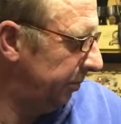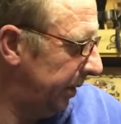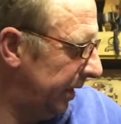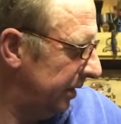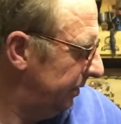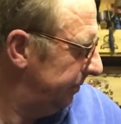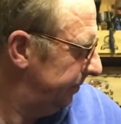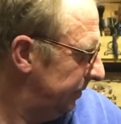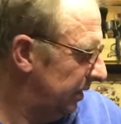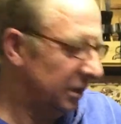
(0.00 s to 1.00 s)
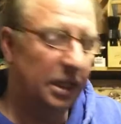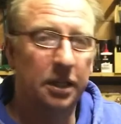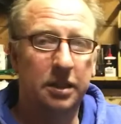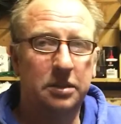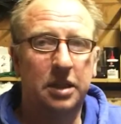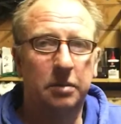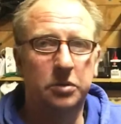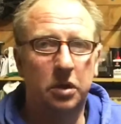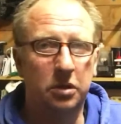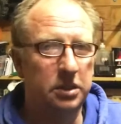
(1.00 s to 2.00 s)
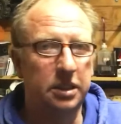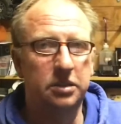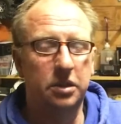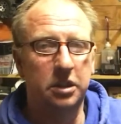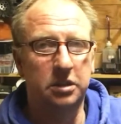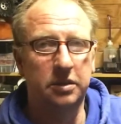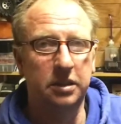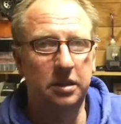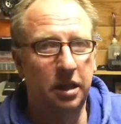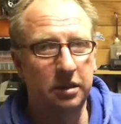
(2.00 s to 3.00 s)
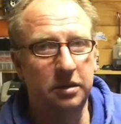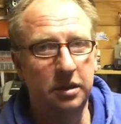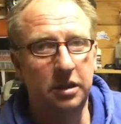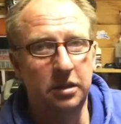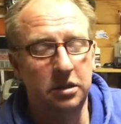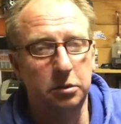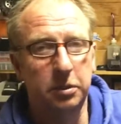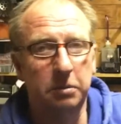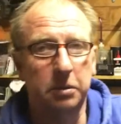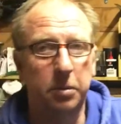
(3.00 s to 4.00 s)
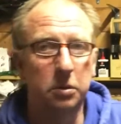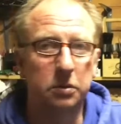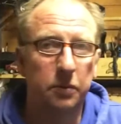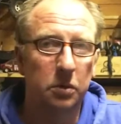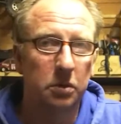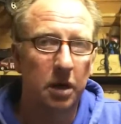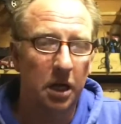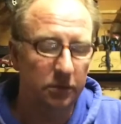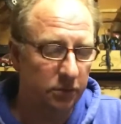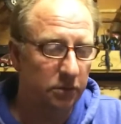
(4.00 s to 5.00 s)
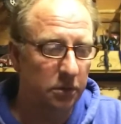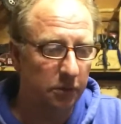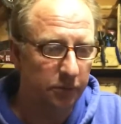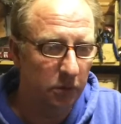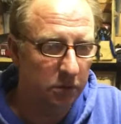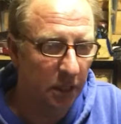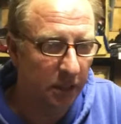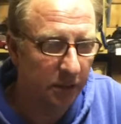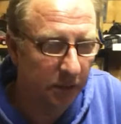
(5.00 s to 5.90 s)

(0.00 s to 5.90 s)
page, and again it's Tim's RC Surgery, and you should be able to post photographs and stuff on that.